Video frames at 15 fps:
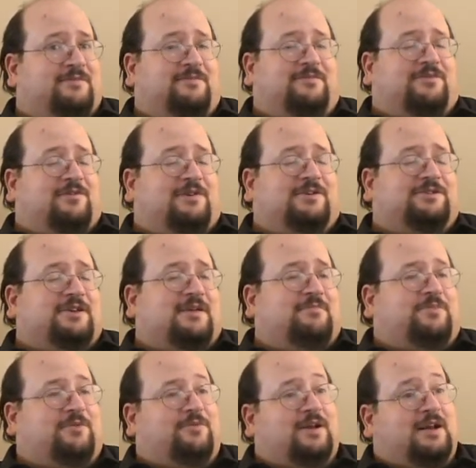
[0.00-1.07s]
For
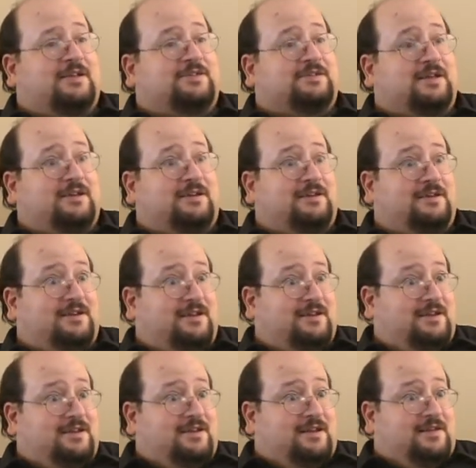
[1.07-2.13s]
example, when I said
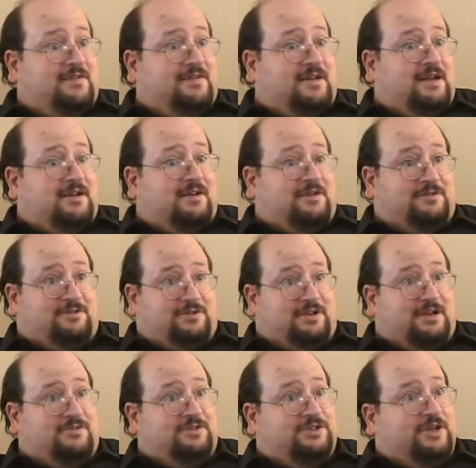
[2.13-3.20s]
that Hunter
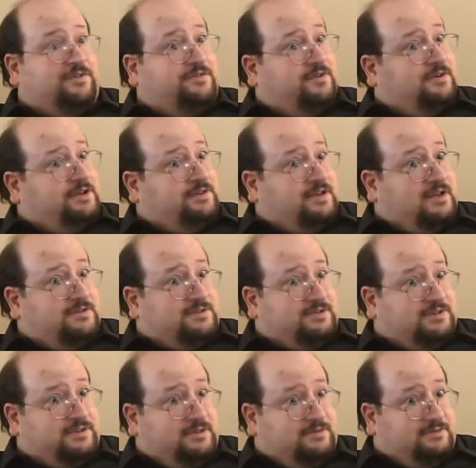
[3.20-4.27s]
College had 30,000
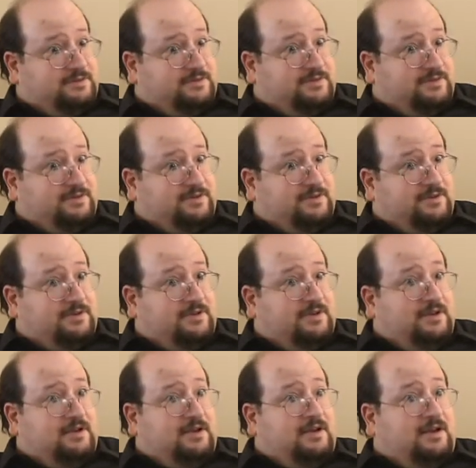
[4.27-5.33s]
students,
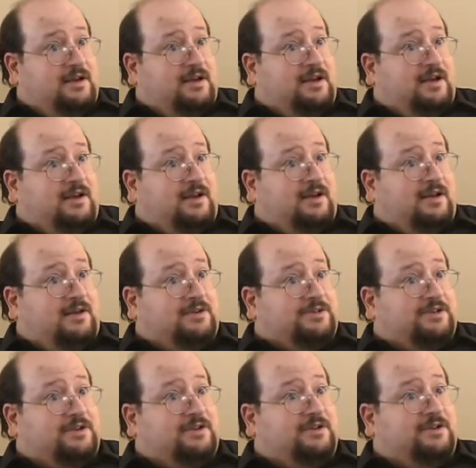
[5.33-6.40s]

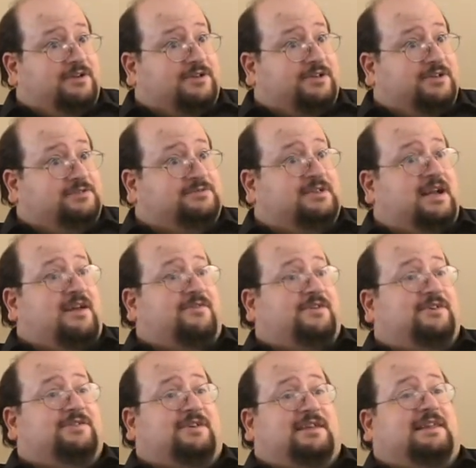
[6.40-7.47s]
she laughed.
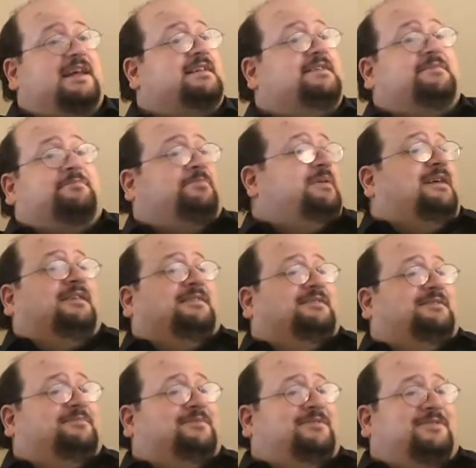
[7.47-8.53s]
She's like, "That's
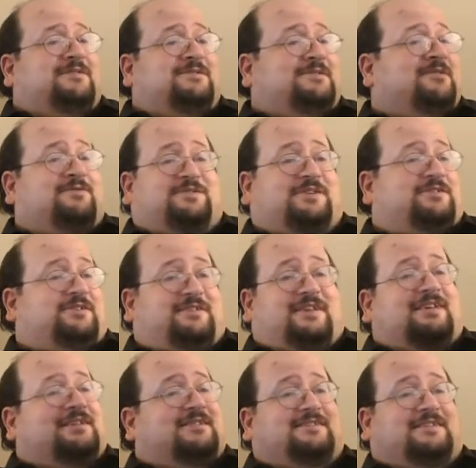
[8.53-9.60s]
impossible. There's no such
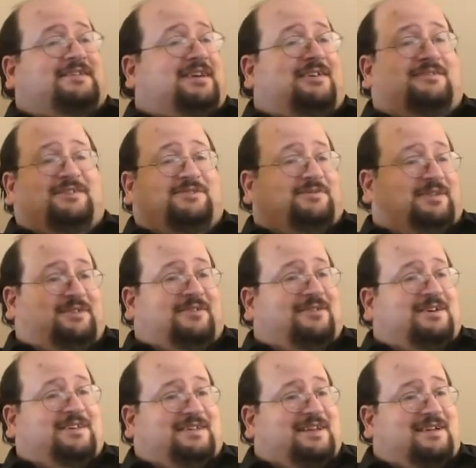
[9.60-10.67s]
thing as a college with
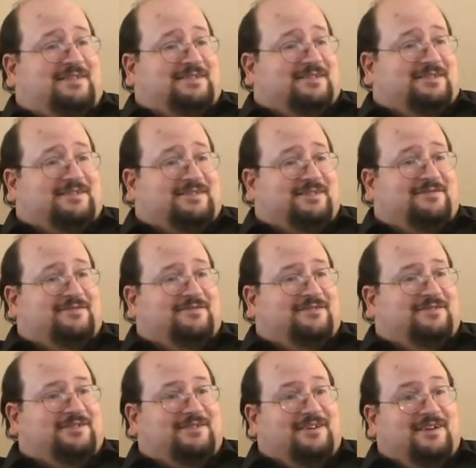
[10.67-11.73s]
30,000
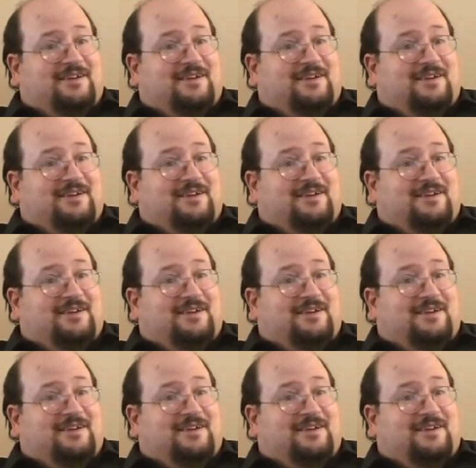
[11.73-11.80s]
students."